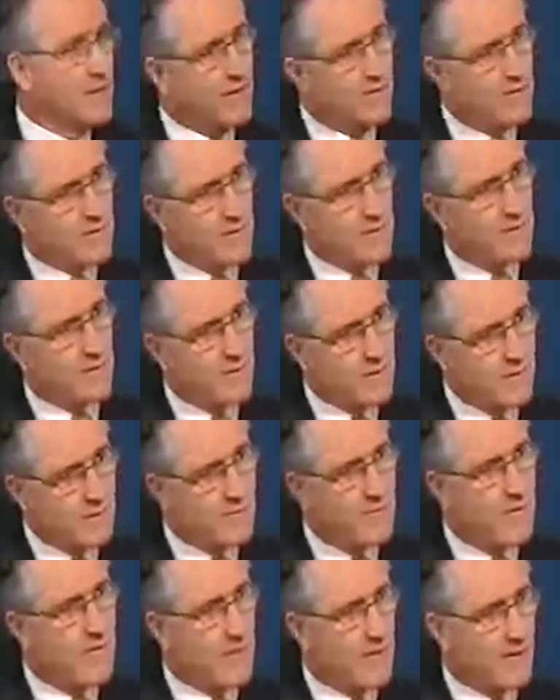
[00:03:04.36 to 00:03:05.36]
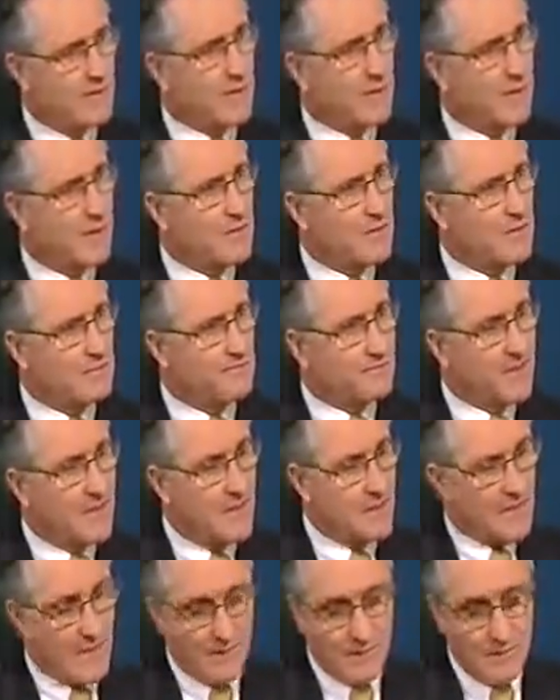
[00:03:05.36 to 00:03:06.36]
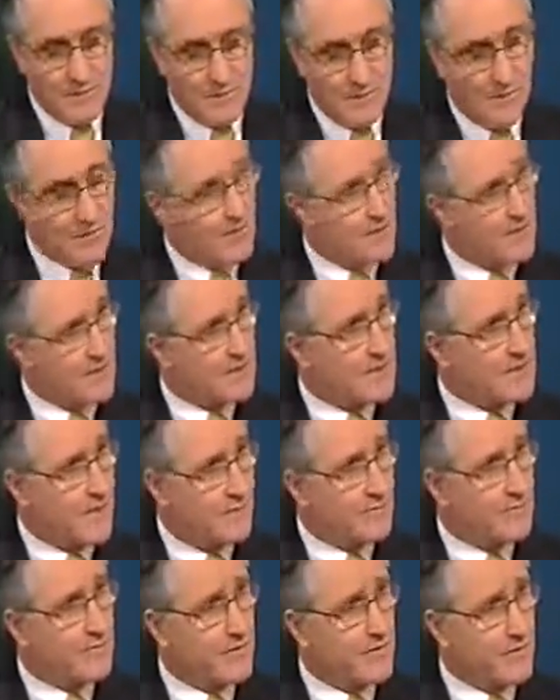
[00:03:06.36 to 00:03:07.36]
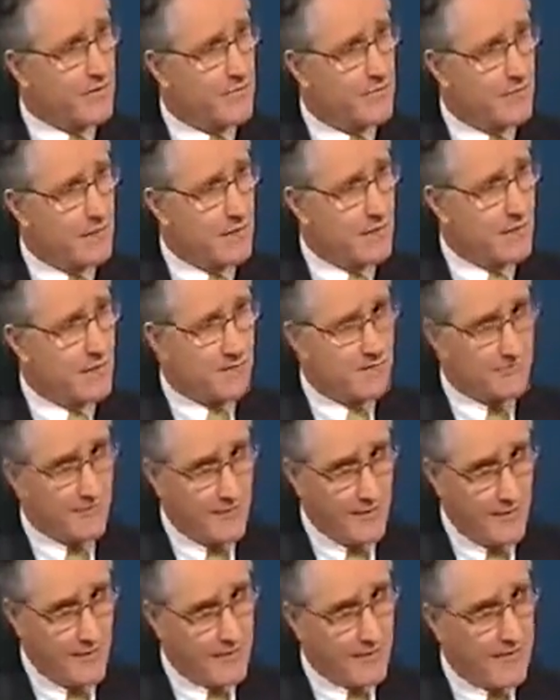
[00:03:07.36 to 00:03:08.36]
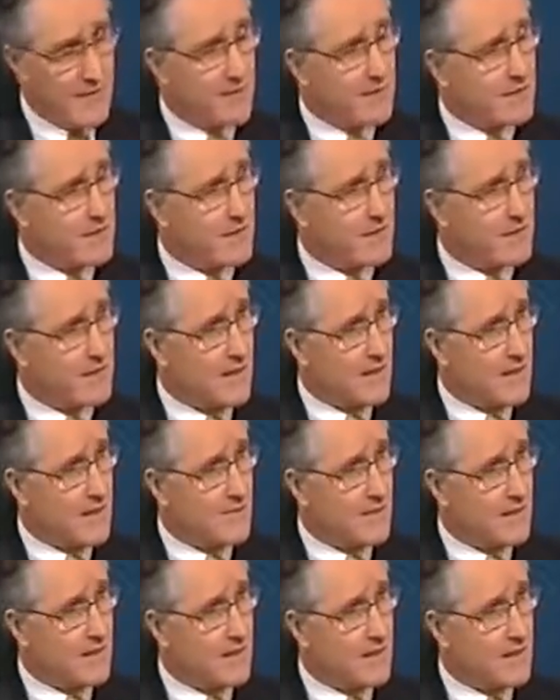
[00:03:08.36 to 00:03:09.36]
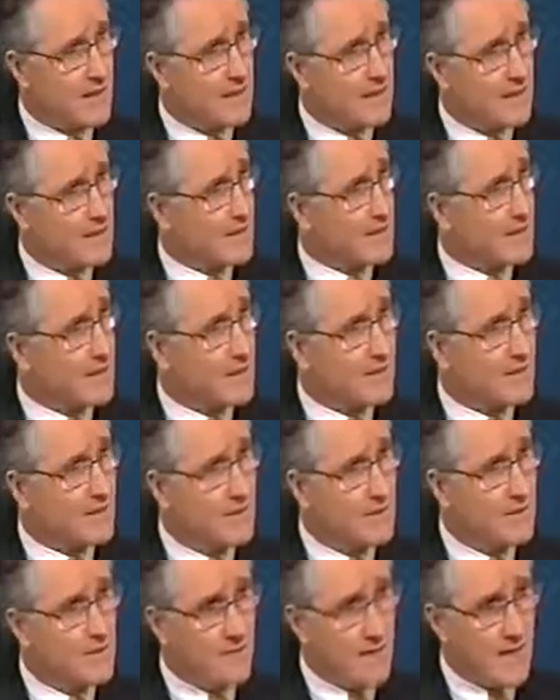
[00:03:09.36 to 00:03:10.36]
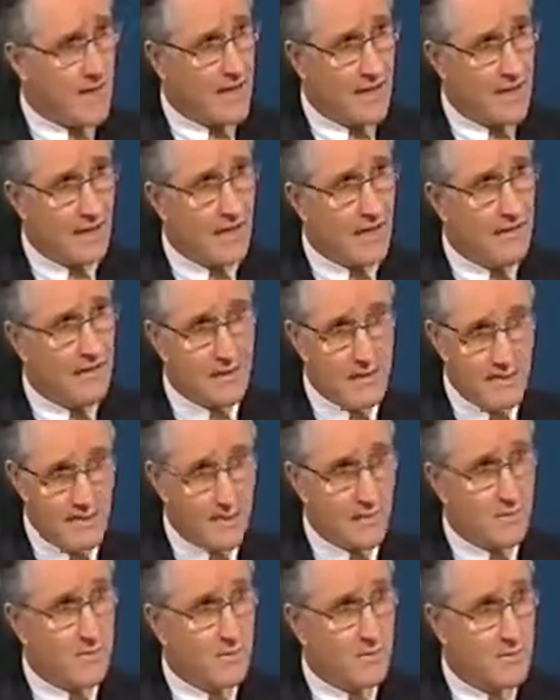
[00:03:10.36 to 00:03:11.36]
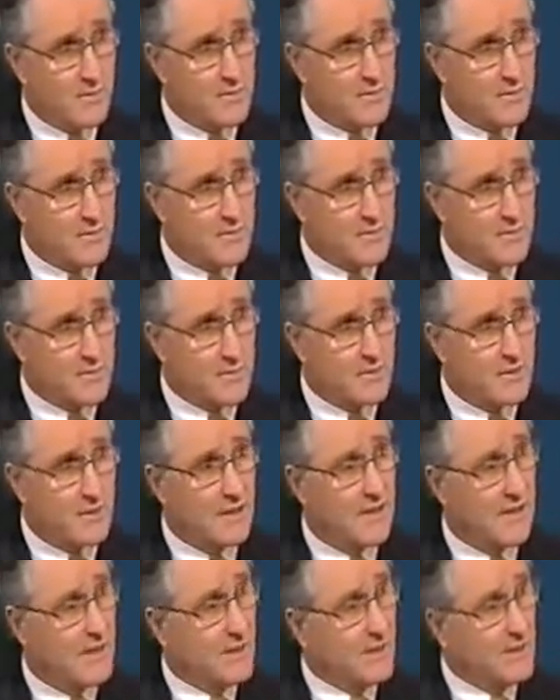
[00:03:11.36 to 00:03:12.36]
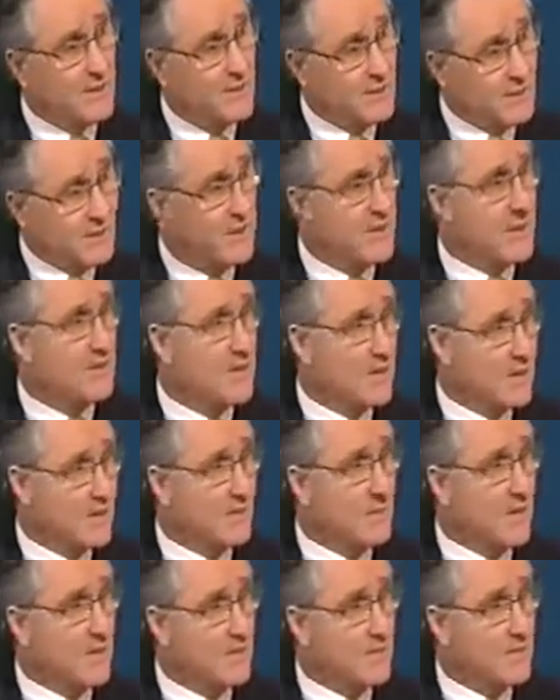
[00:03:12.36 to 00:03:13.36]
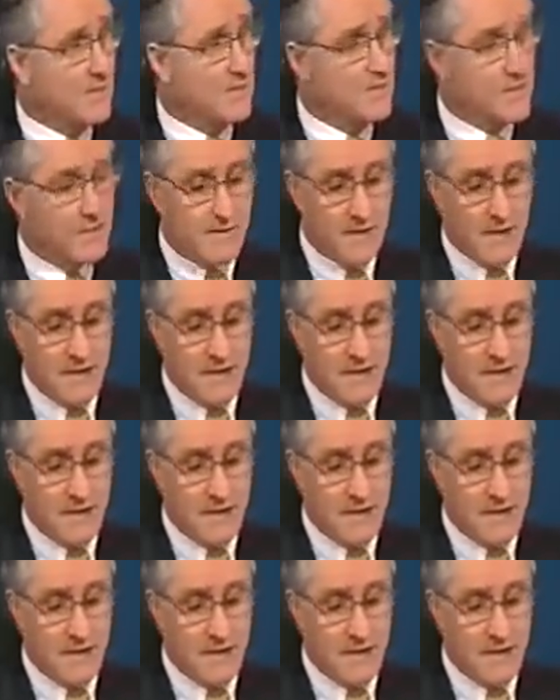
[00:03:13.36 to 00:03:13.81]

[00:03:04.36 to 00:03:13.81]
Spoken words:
there are some women who really have a problem, and NicoBloc is safe for them. In fact, there's a study being conducted in the UK, in the Liverpool Women's Hospital, using NicoBloc in pregnant women.